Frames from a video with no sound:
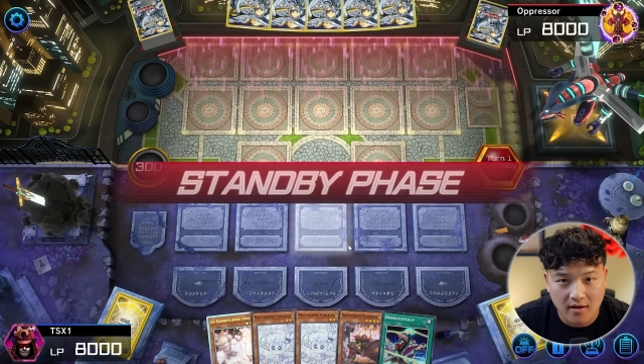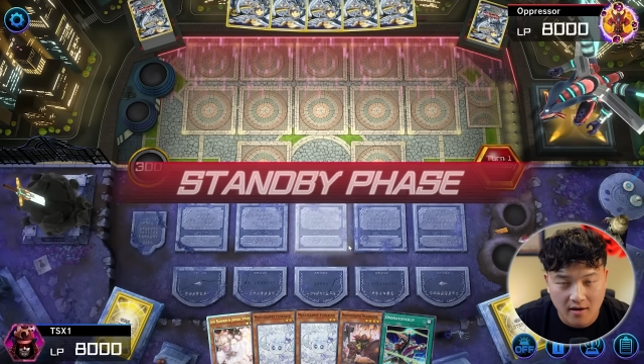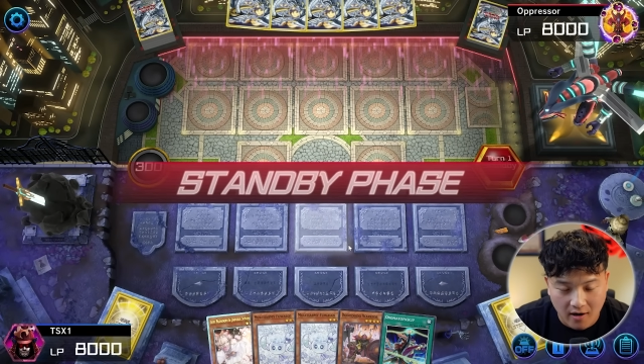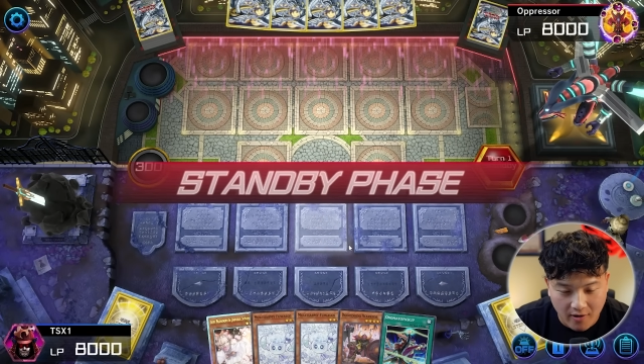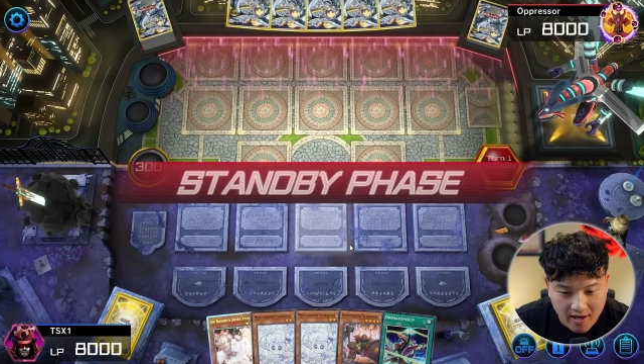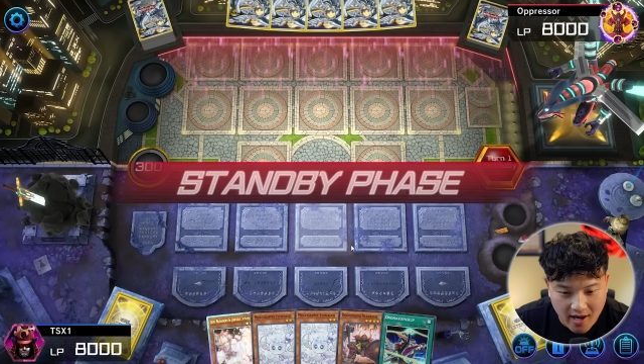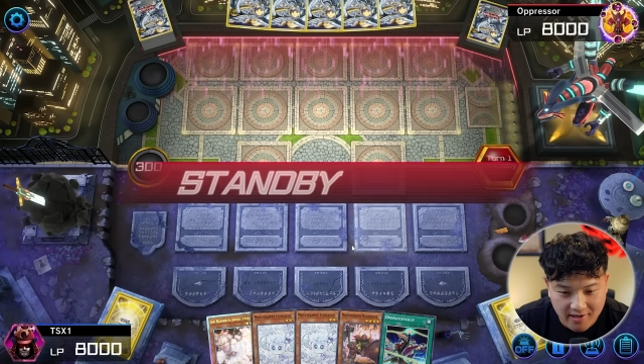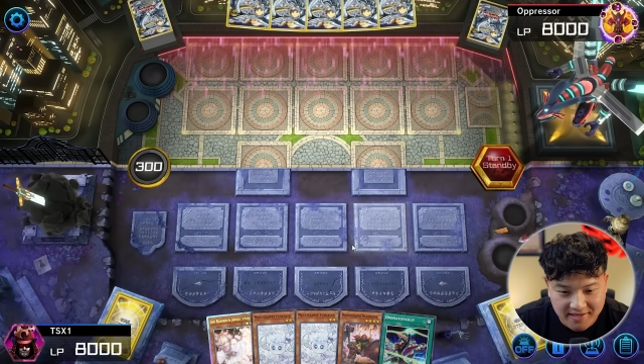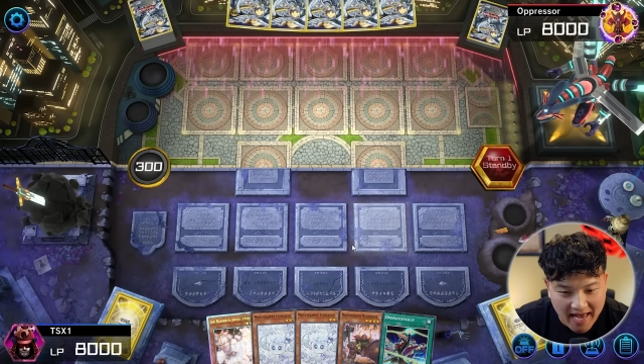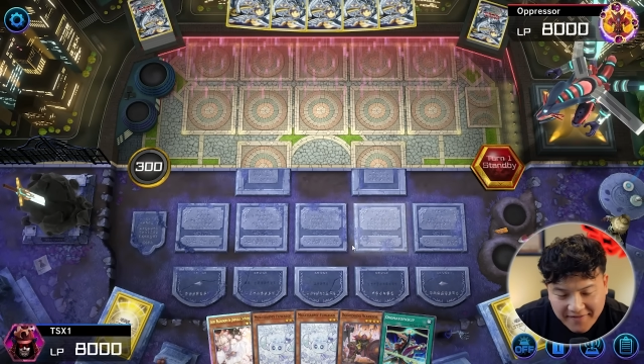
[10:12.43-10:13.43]
All right, guys.
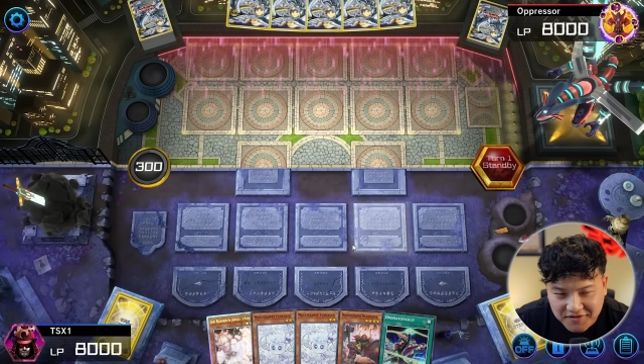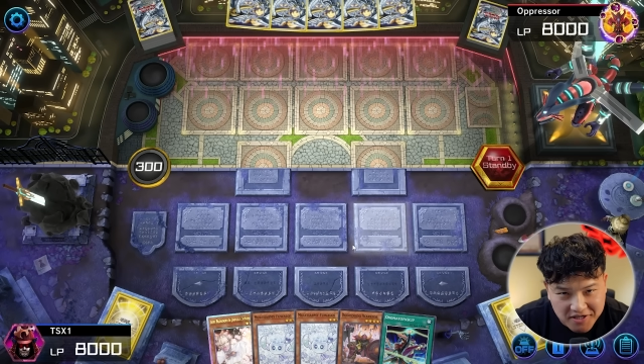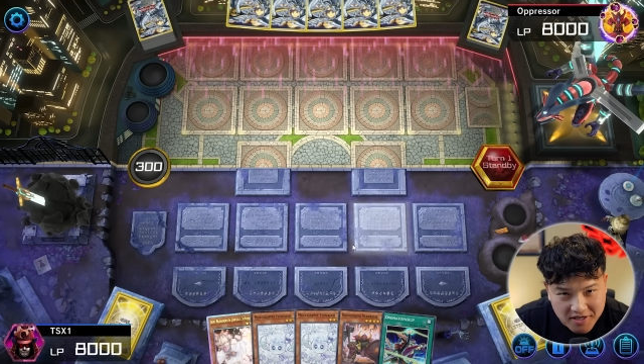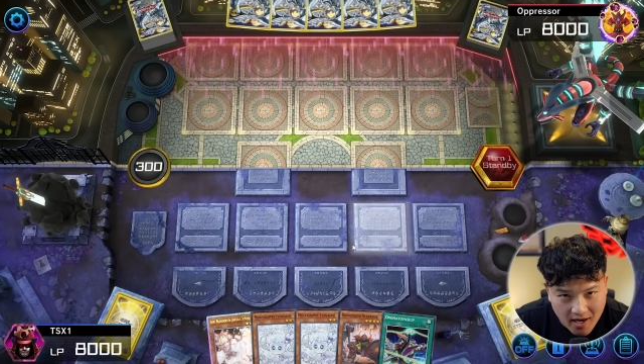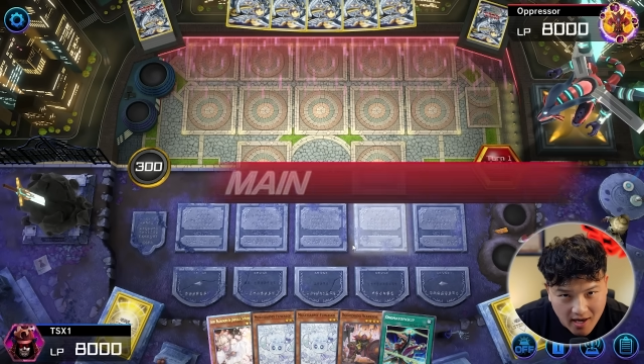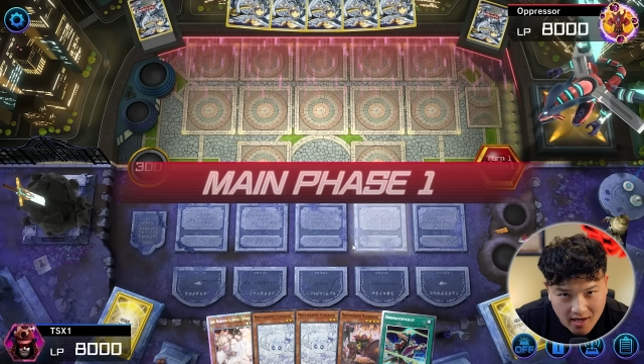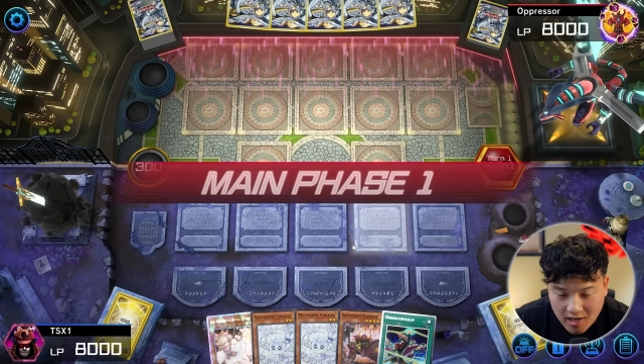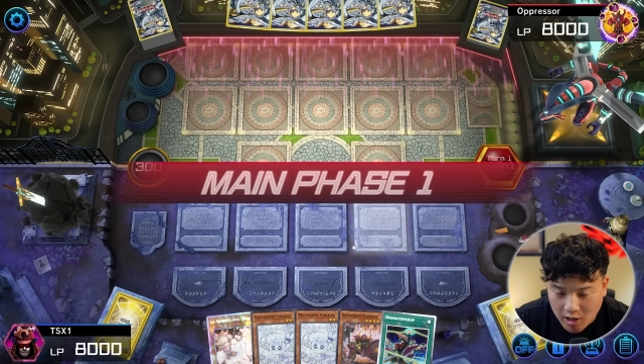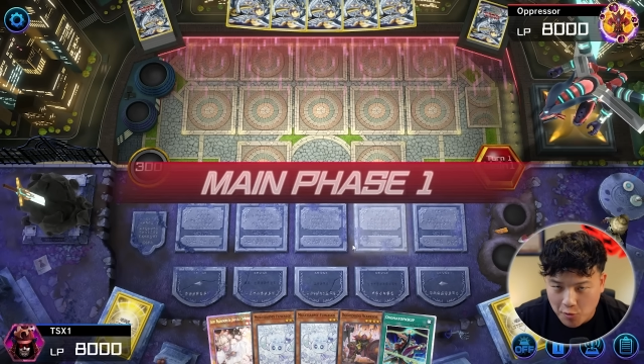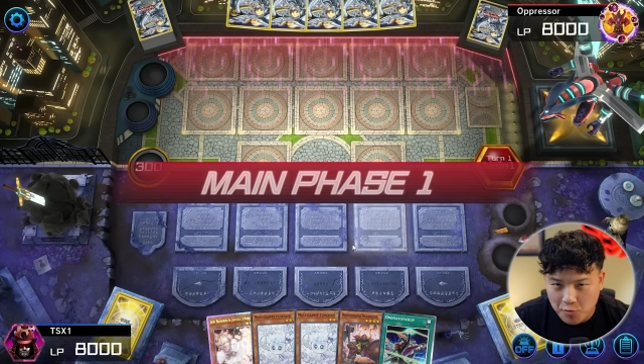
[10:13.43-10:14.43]
FTK.
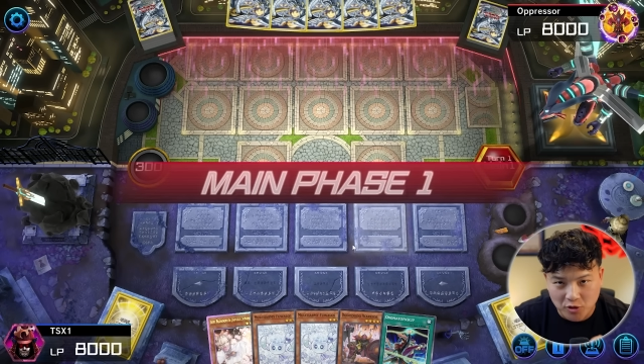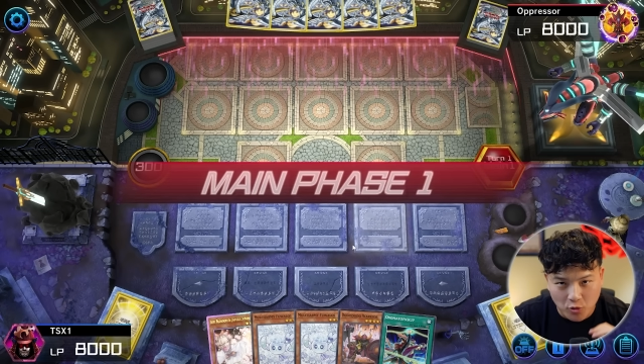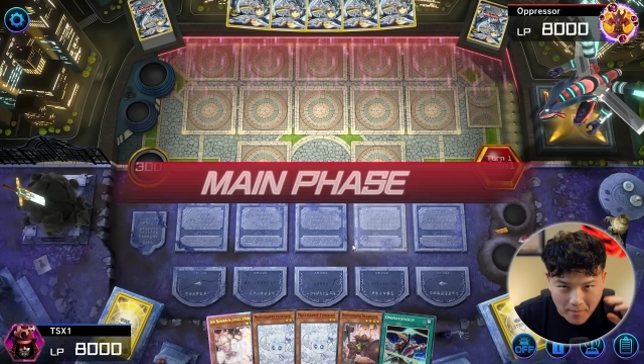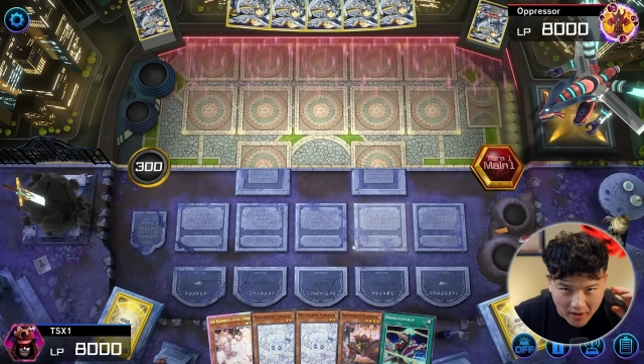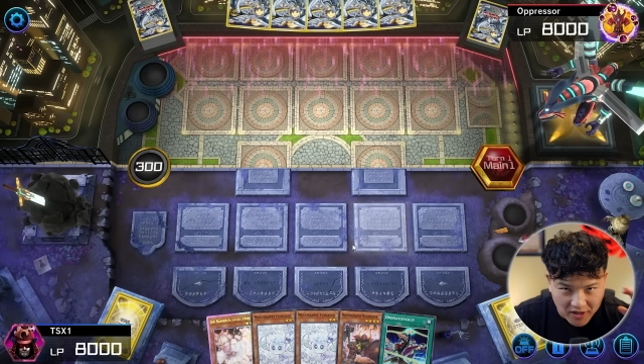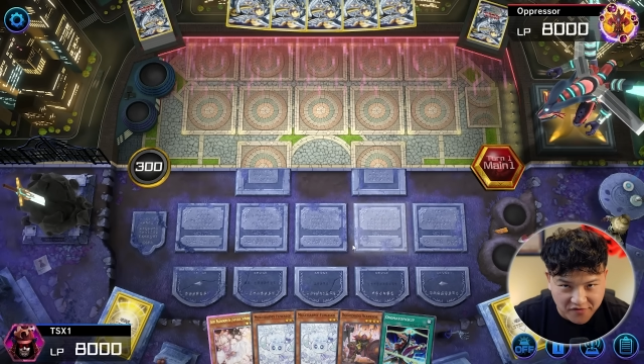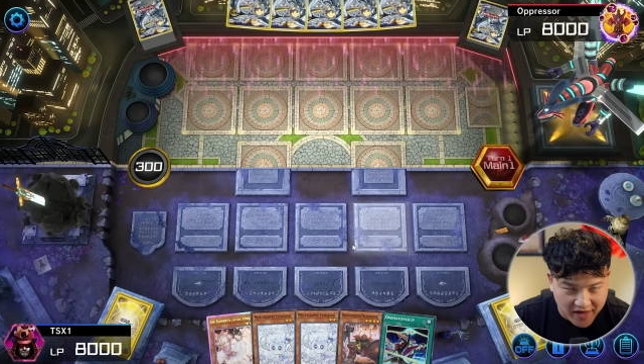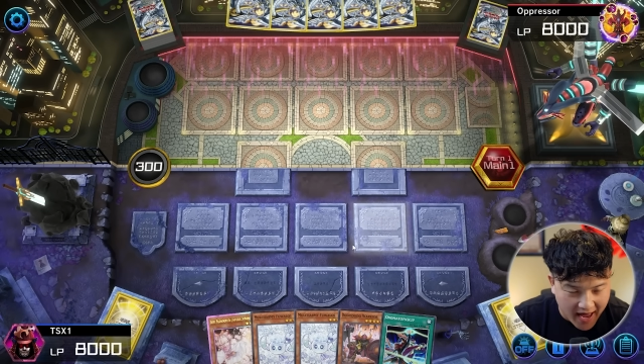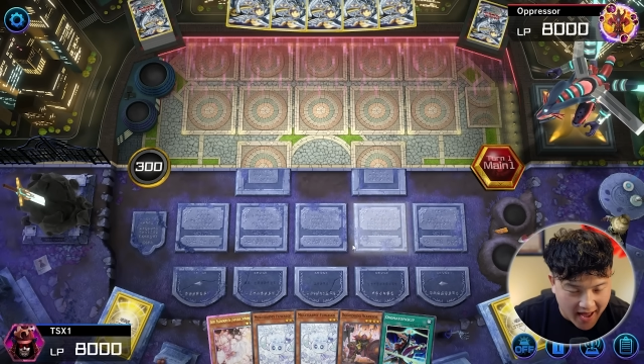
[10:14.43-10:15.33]
We do a bunch of cap,